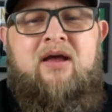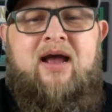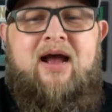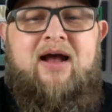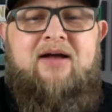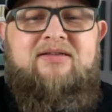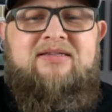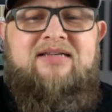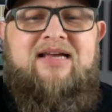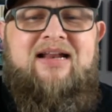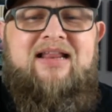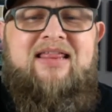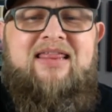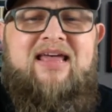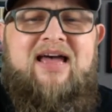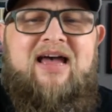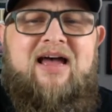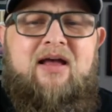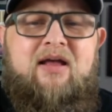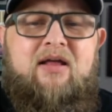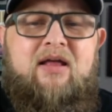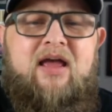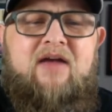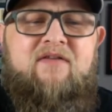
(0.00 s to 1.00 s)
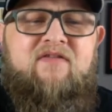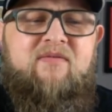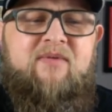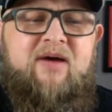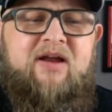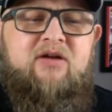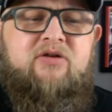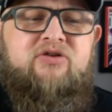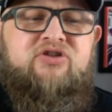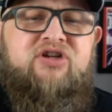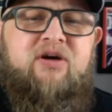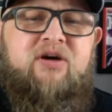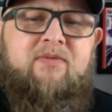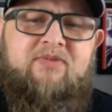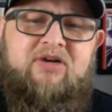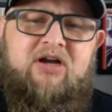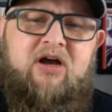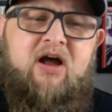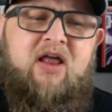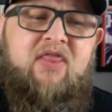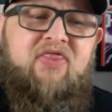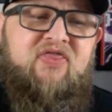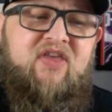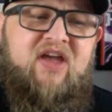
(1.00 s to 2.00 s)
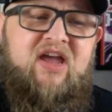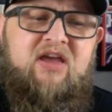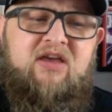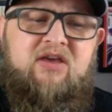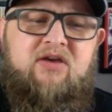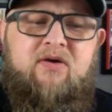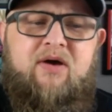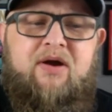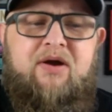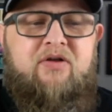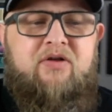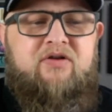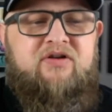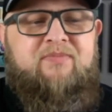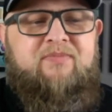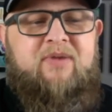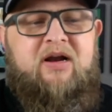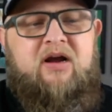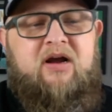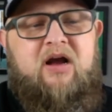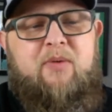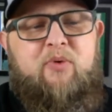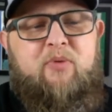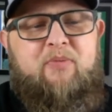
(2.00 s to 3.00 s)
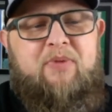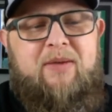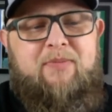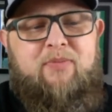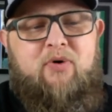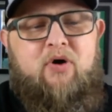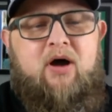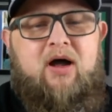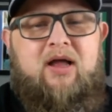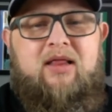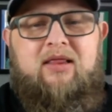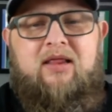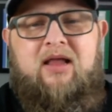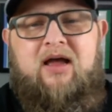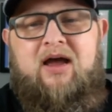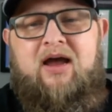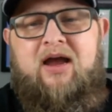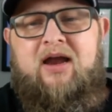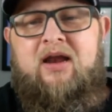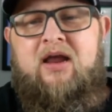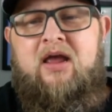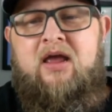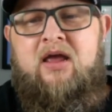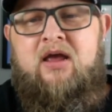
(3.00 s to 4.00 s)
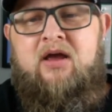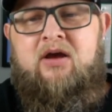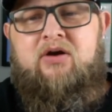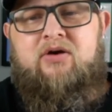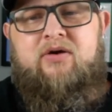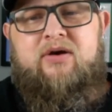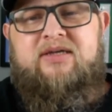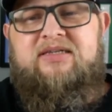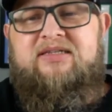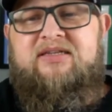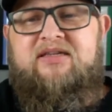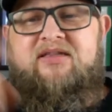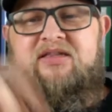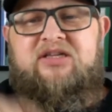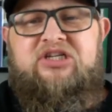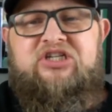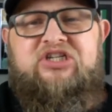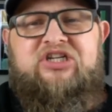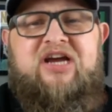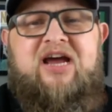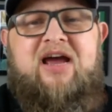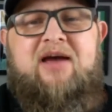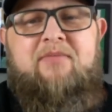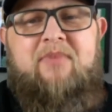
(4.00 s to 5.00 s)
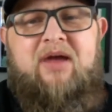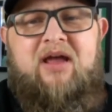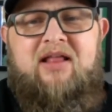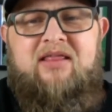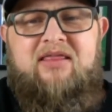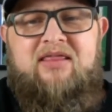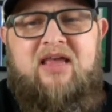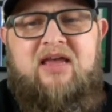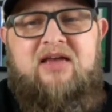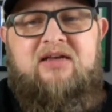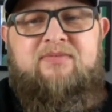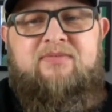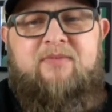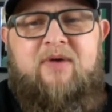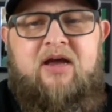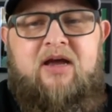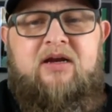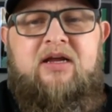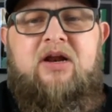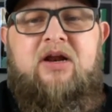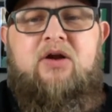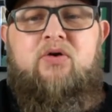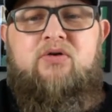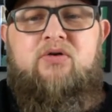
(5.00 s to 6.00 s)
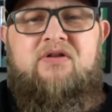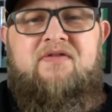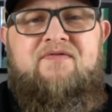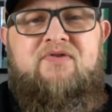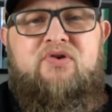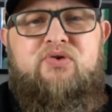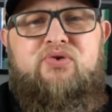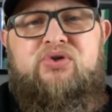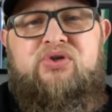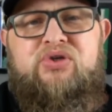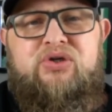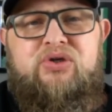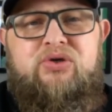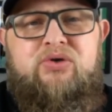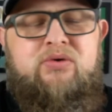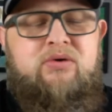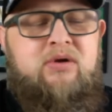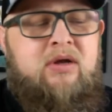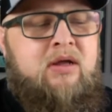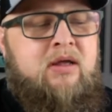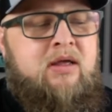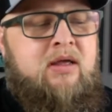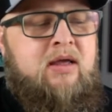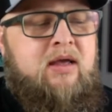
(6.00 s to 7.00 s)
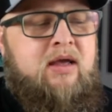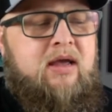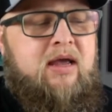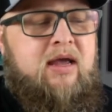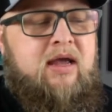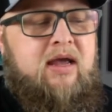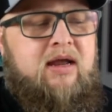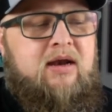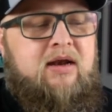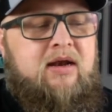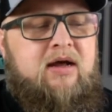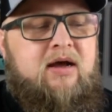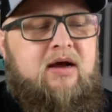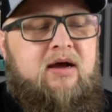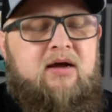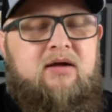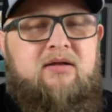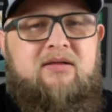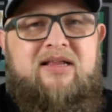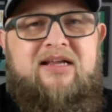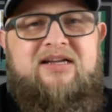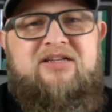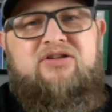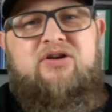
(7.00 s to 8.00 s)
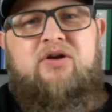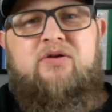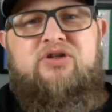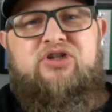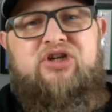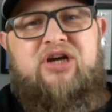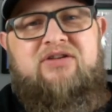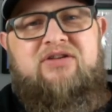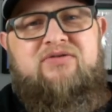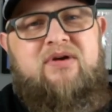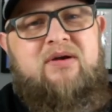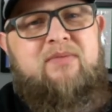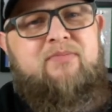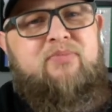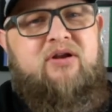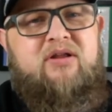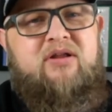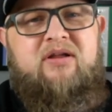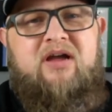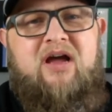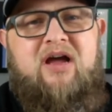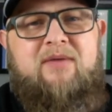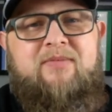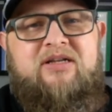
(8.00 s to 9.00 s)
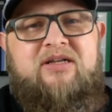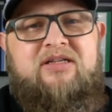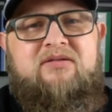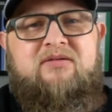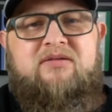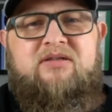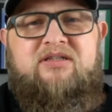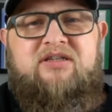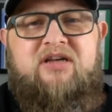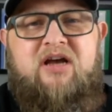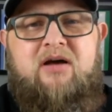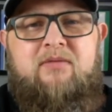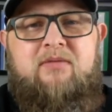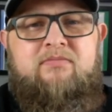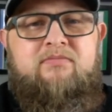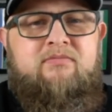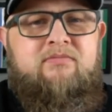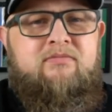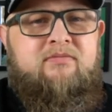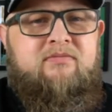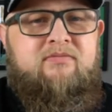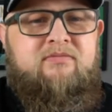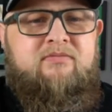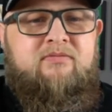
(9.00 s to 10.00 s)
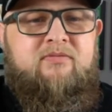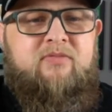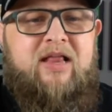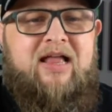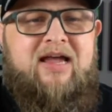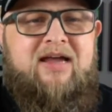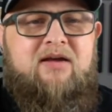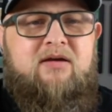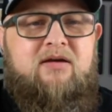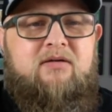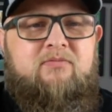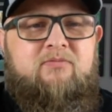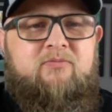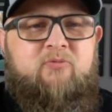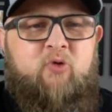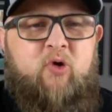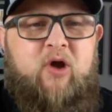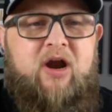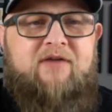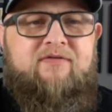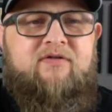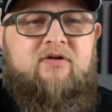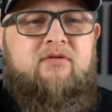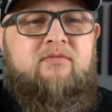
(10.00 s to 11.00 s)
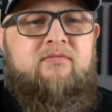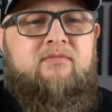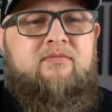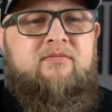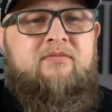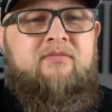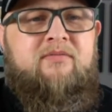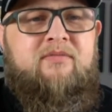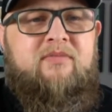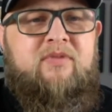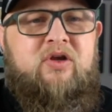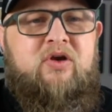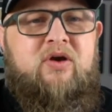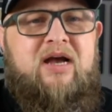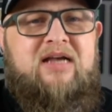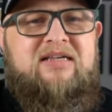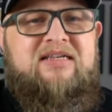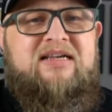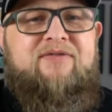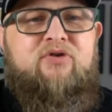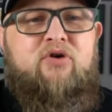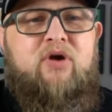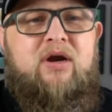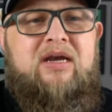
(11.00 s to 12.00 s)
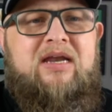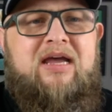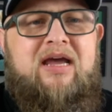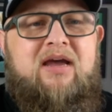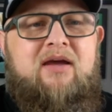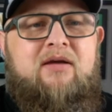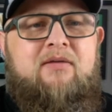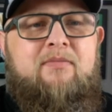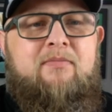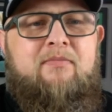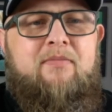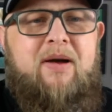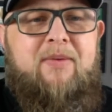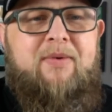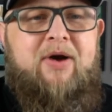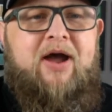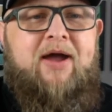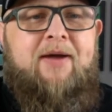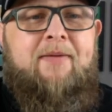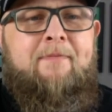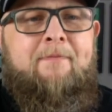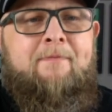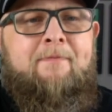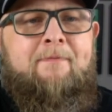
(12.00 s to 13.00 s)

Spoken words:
Outside of that, everybody who jumped on, thank you. I know there's been a couple people online. Chris in the chat, man, thanks, man. Get a hold of you soon. And let us know what you guys read. Put it in the comments. Sub, like, whatever. You guys have a great day. Bye-bye.